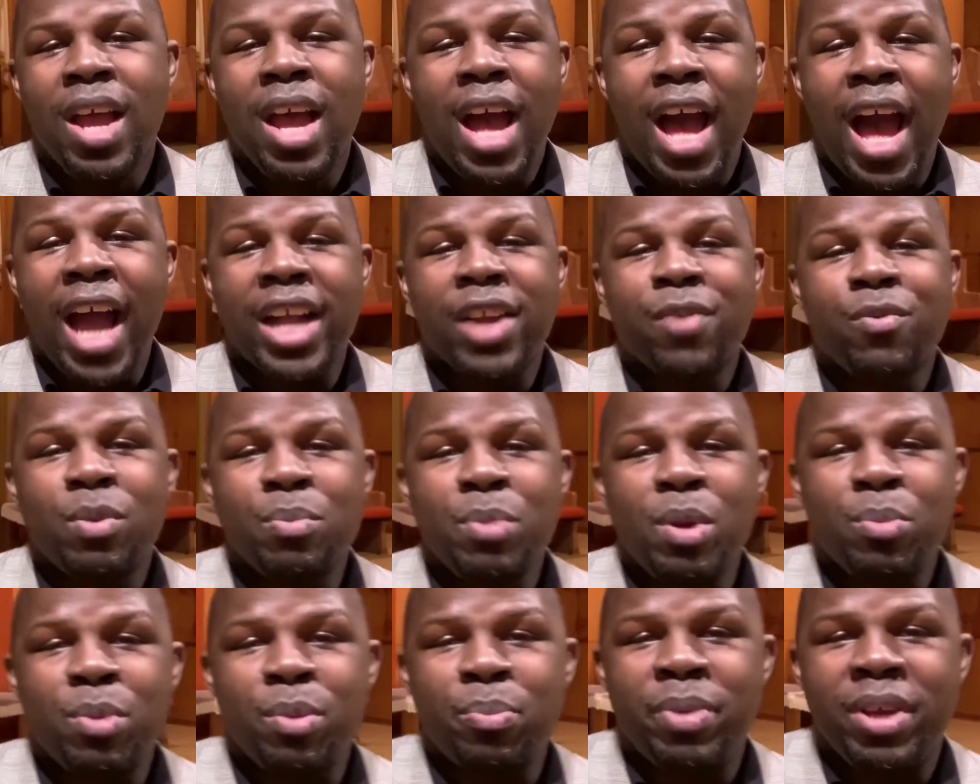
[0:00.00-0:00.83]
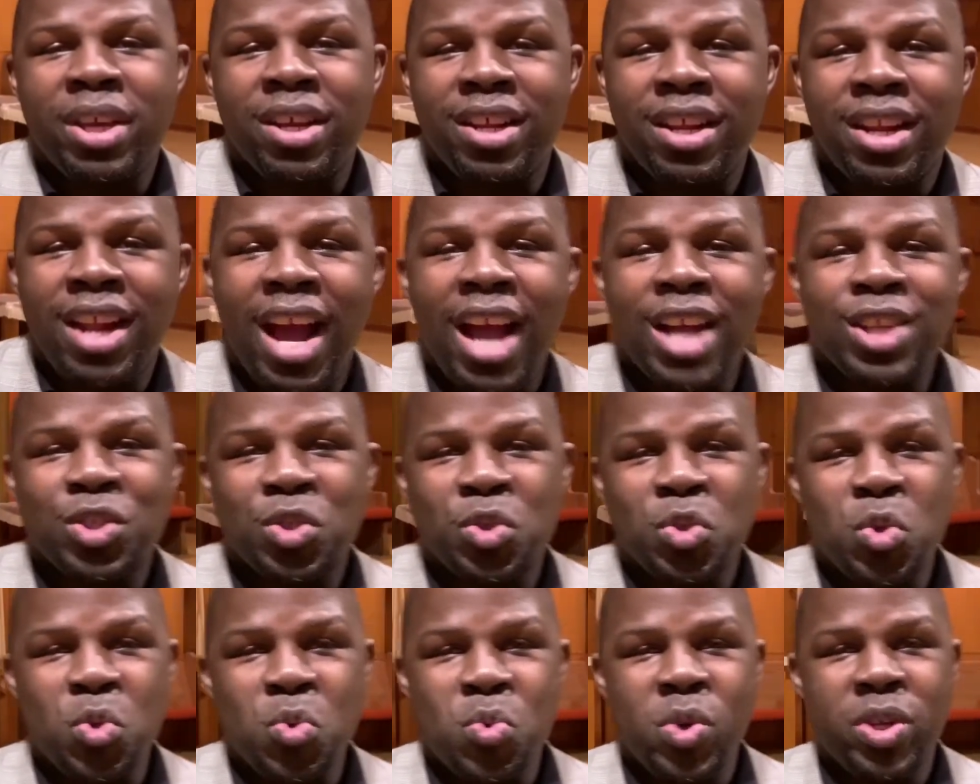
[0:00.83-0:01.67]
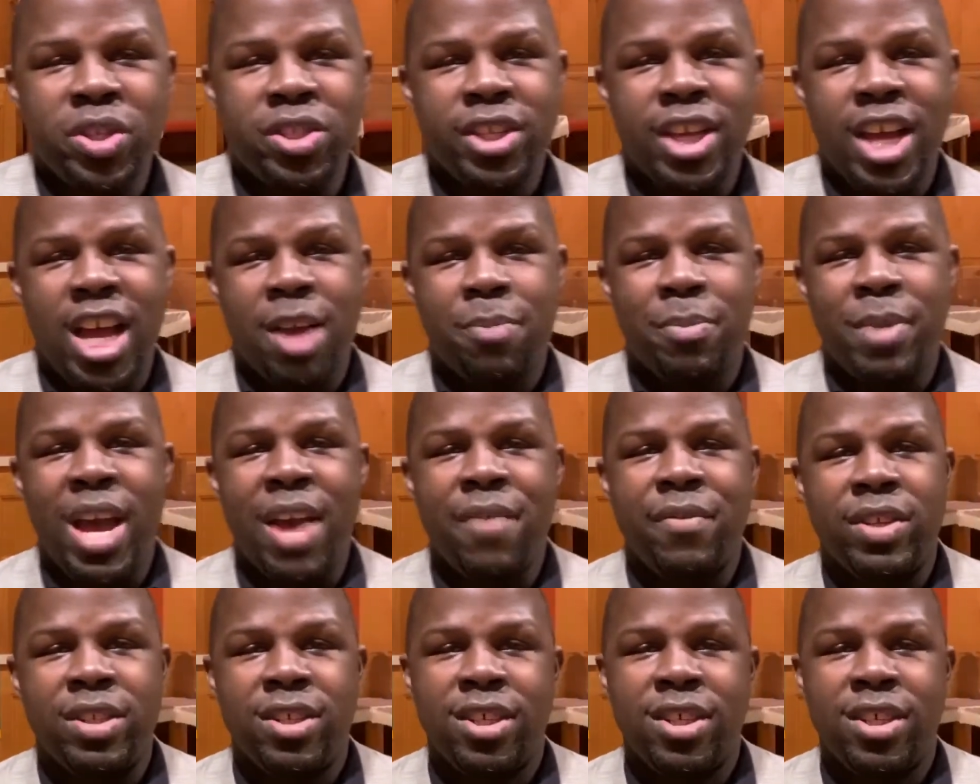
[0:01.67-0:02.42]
I can remember being in high school one time having